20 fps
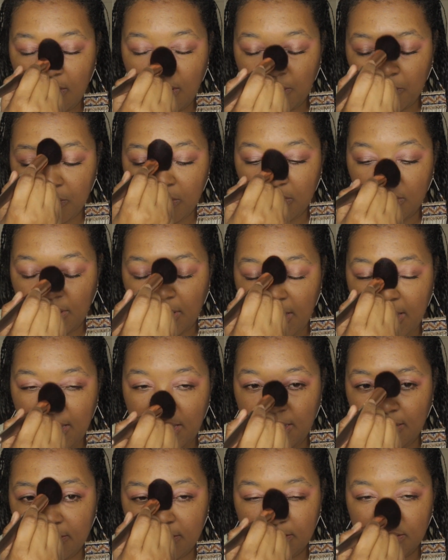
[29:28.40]
I'm gonna
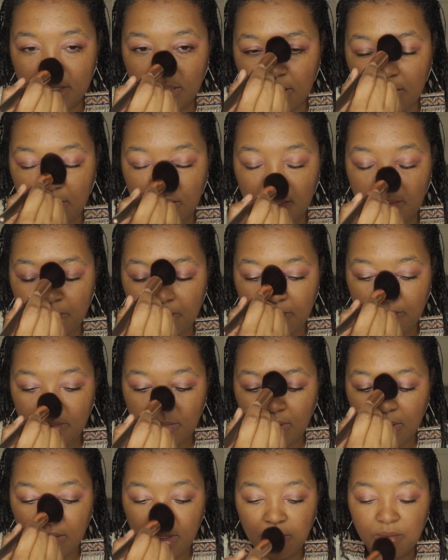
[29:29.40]
add some.
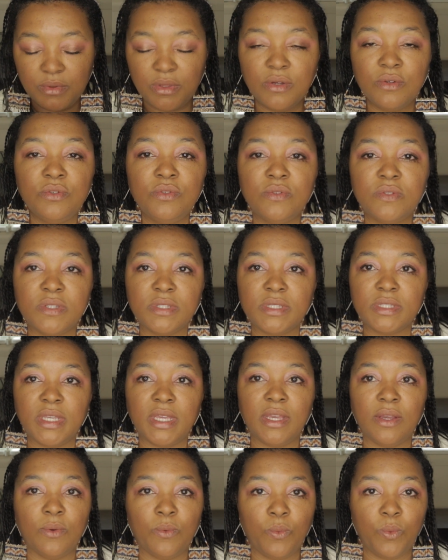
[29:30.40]
So used to
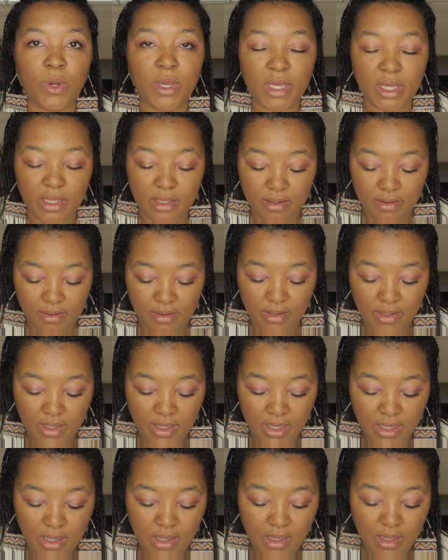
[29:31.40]
saying we.
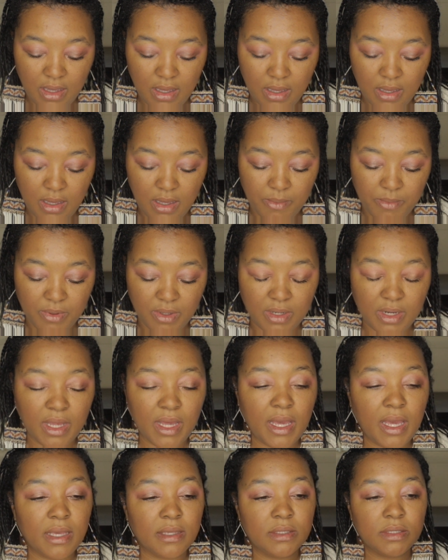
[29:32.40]
I'm gonna
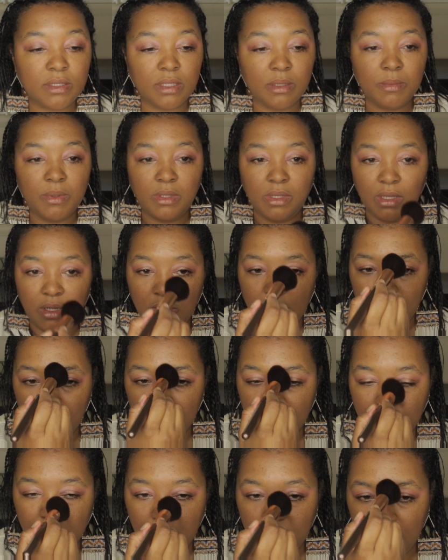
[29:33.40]
add some
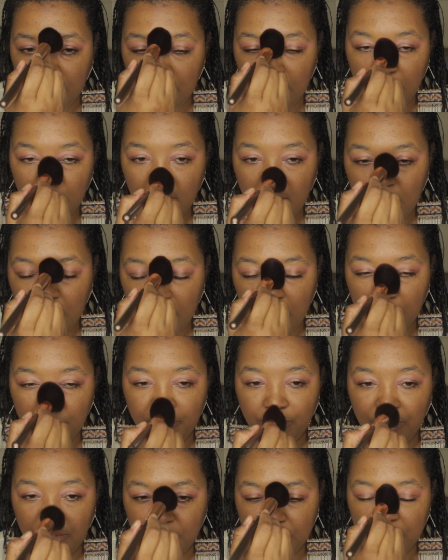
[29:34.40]
along the
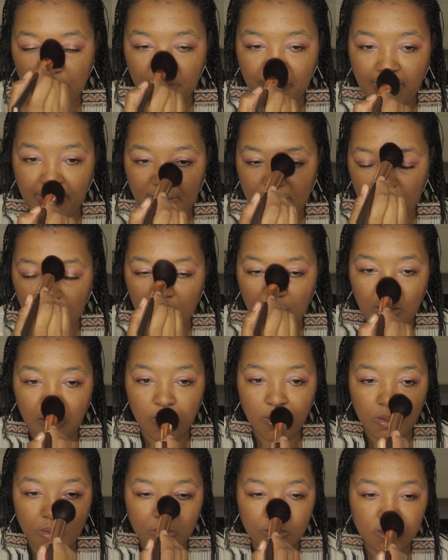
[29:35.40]
bridge of my
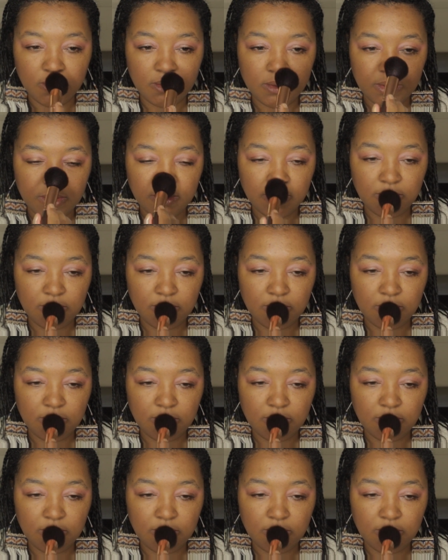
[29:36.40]
nose,